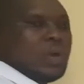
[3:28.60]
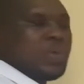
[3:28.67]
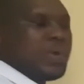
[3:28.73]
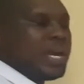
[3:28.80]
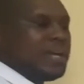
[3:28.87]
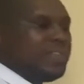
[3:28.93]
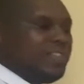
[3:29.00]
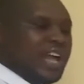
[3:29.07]

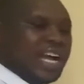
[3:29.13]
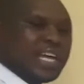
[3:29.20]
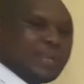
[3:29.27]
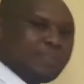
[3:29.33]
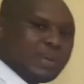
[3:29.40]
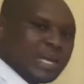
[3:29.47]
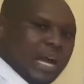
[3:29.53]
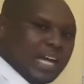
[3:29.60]
Whenever we are
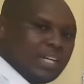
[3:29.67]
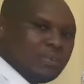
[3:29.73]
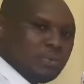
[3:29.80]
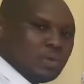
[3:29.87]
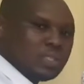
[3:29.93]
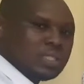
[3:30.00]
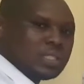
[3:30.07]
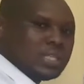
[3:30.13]
keeping
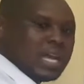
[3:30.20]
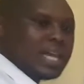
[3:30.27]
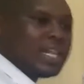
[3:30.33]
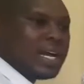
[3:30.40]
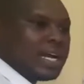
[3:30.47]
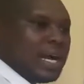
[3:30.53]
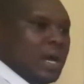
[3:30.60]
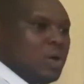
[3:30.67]
animals,
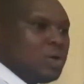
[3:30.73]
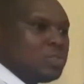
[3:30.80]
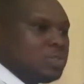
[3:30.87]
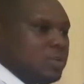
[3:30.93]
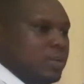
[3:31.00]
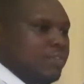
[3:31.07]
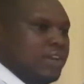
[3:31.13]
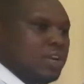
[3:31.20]
either cows
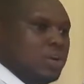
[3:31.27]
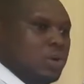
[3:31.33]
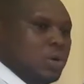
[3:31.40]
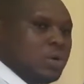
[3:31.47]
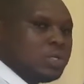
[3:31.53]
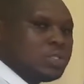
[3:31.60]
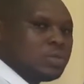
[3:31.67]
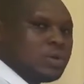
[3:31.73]
or even
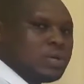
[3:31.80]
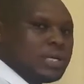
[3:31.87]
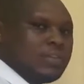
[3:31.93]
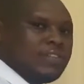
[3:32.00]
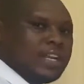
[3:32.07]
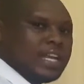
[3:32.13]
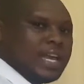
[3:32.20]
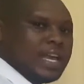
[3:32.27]
goats or
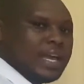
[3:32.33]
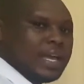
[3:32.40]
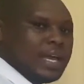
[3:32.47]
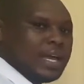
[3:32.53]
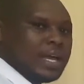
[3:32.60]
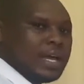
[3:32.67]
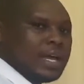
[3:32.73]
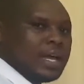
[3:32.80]
even
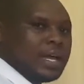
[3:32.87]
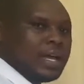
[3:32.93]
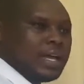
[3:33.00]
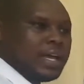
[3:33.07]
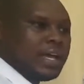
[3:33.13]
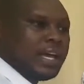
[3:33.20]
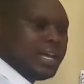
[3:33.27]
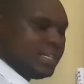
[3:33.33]

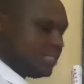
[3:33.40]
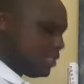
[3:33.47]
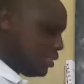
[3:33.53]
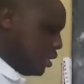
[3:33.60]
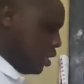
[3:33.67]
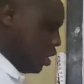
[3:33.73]
hens,